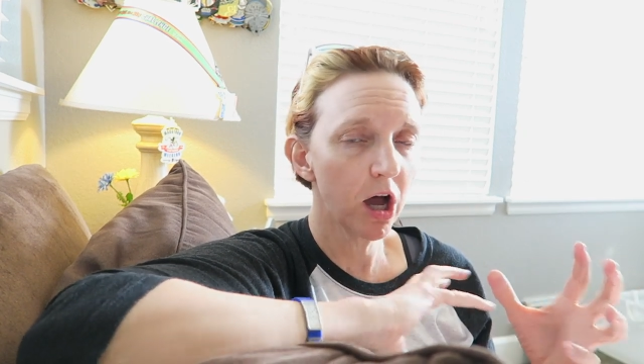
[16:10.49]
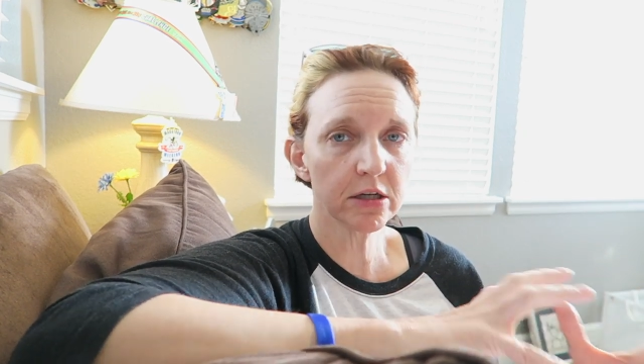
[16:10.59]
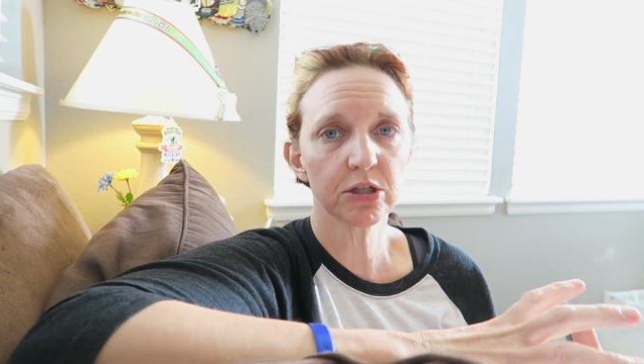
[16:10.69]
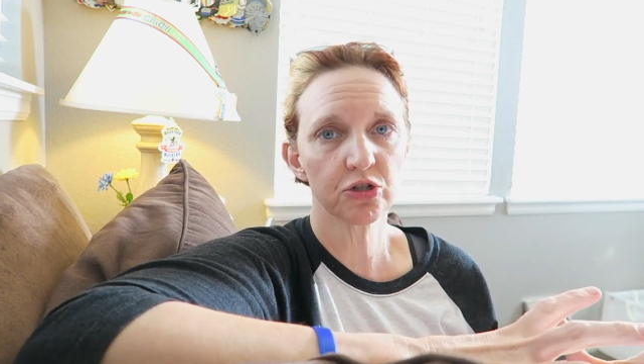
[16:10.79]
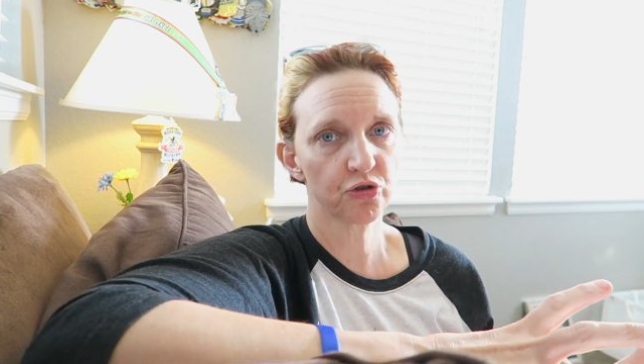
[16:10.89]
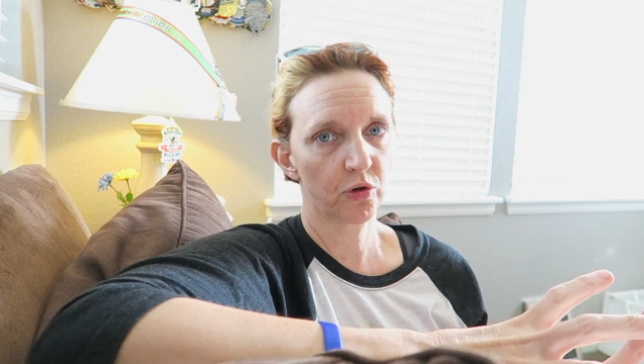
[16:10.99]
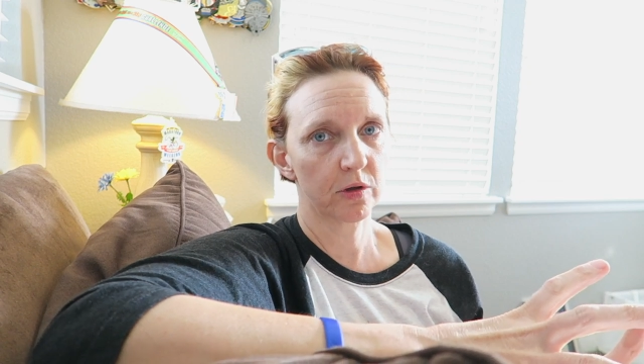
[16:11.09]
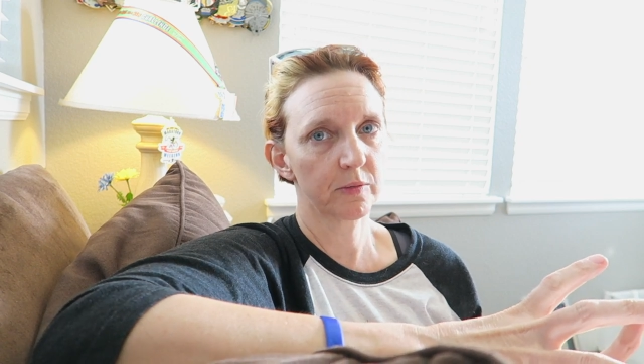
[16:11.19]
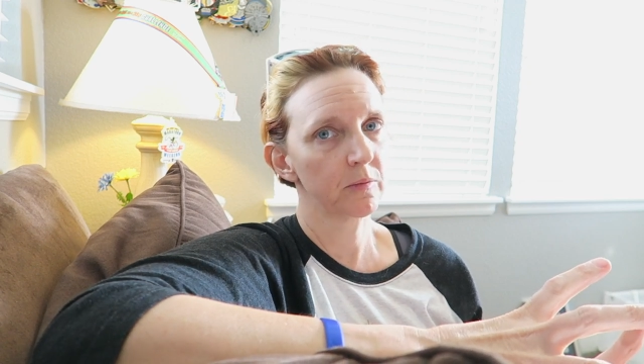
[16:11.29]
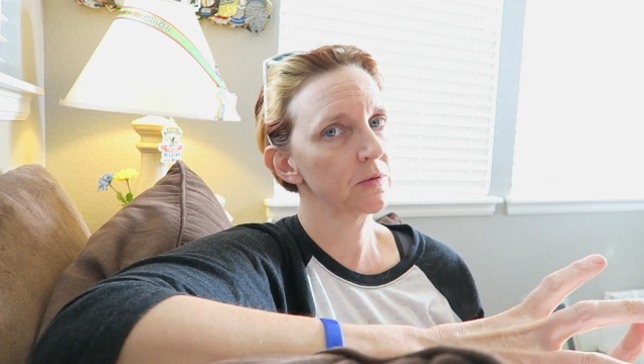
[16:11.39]

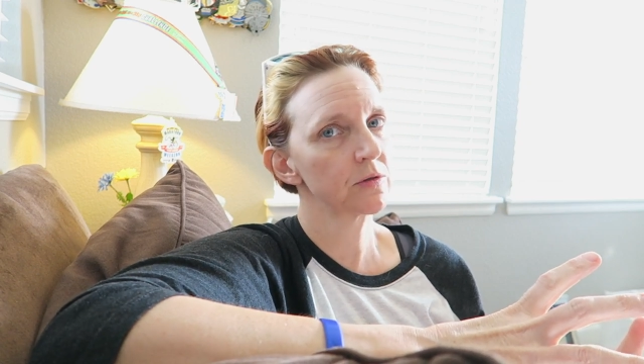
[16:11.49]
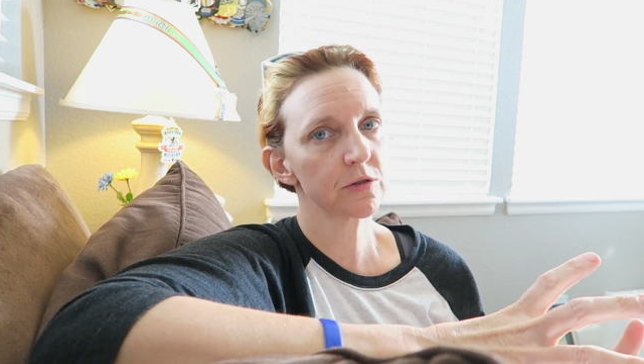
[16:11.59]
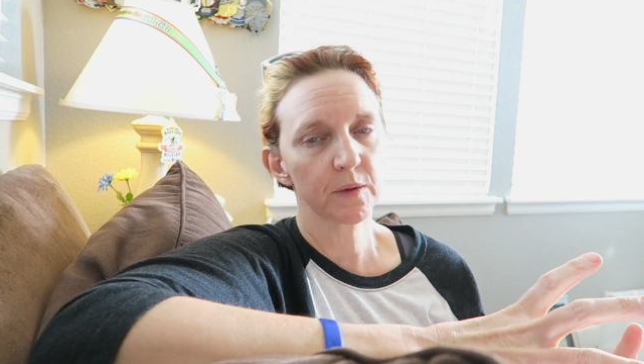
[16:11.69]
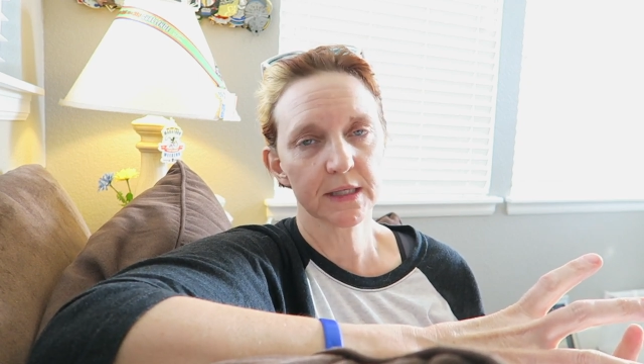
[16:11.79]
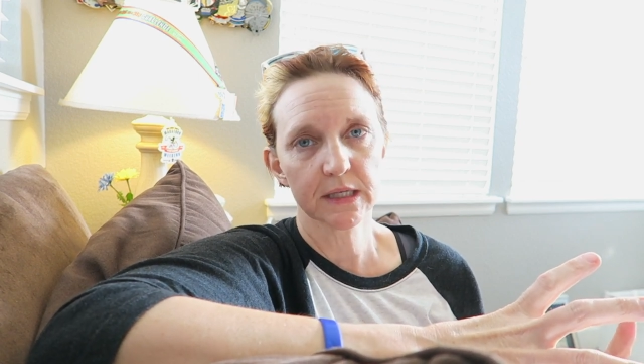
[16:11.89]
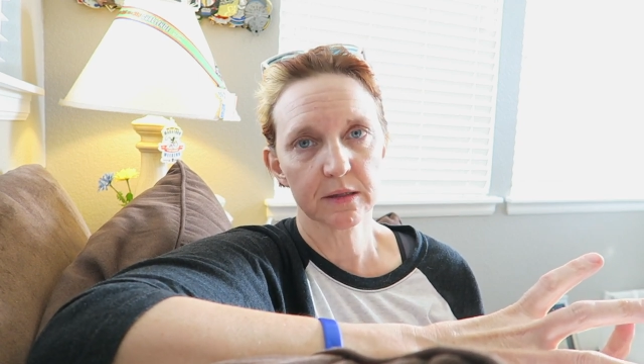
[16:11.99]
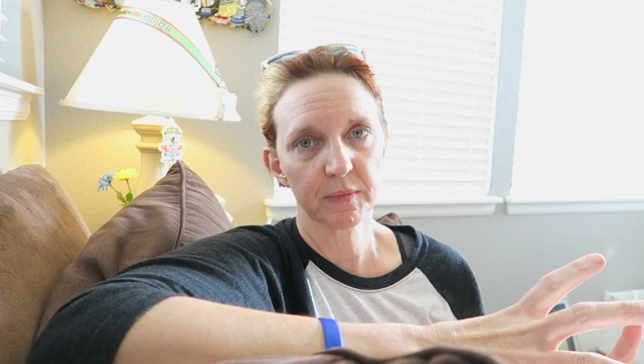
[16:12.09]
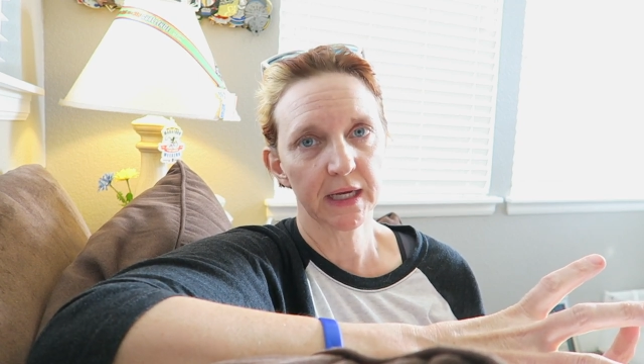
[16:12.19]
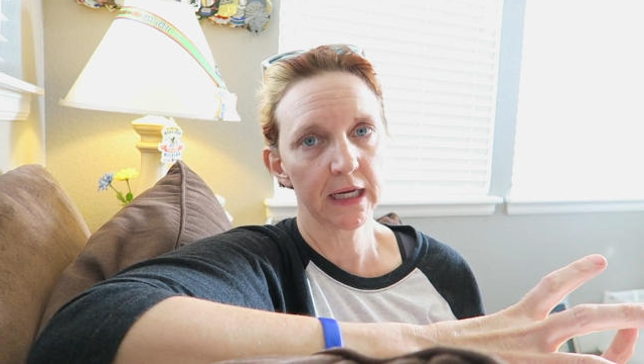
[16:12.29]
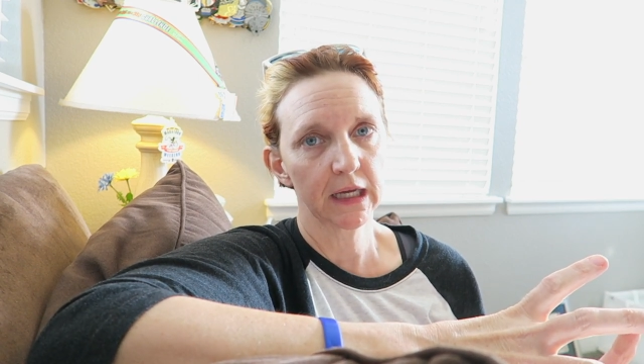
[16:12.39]
uncontrollable mood swings at the
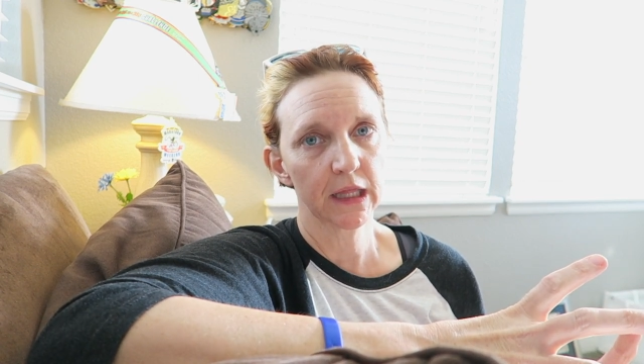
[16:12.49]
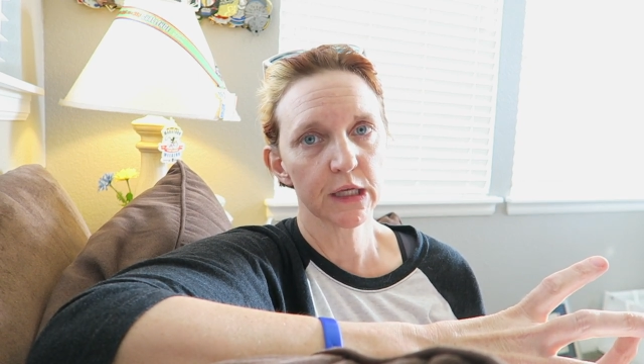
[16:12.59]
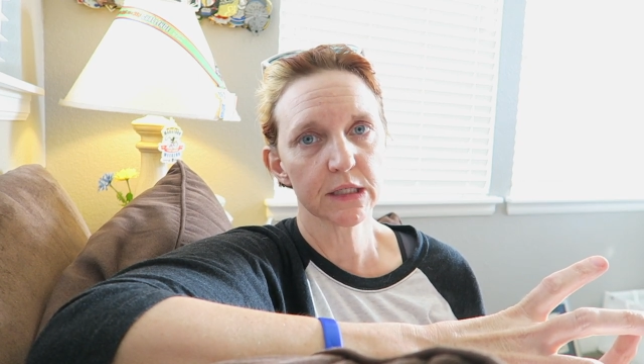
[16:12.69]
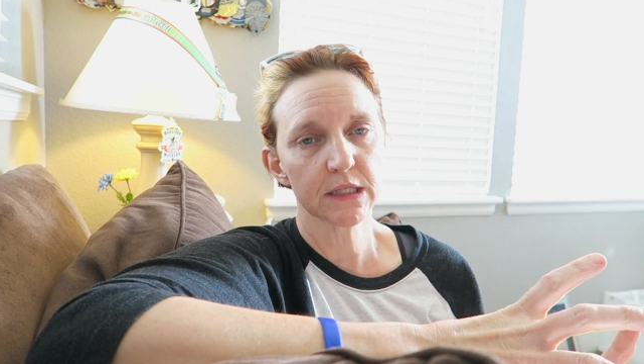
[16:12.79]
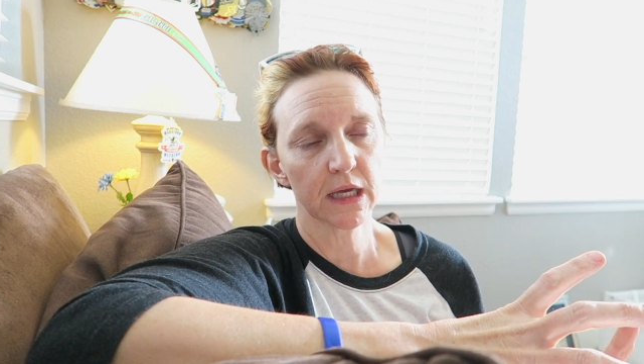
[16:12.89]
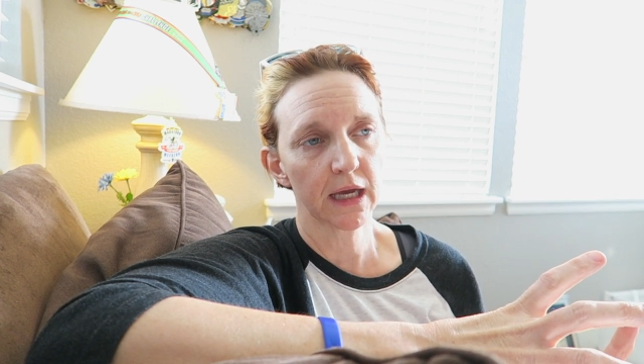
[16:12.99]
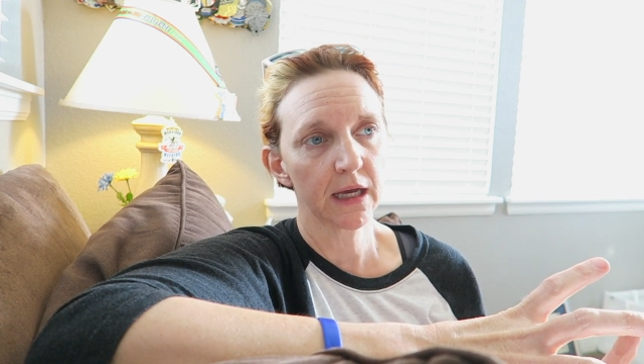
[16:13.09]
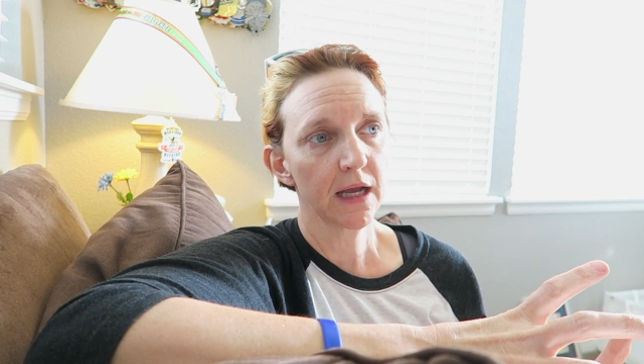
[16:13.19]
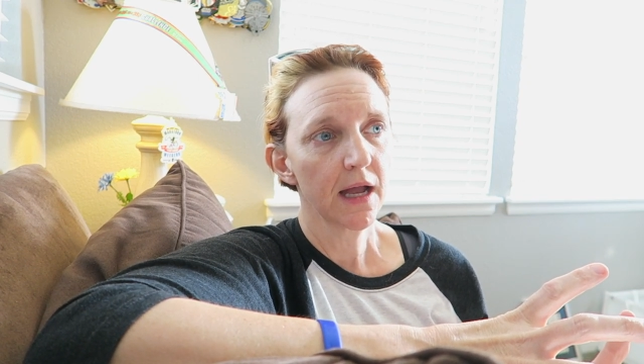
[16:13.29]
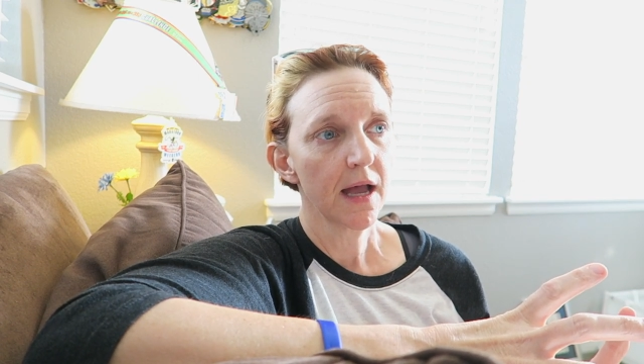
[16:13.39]
beginning of this
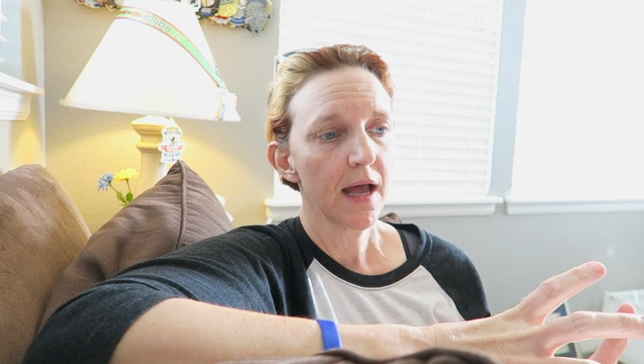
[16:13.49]
thing,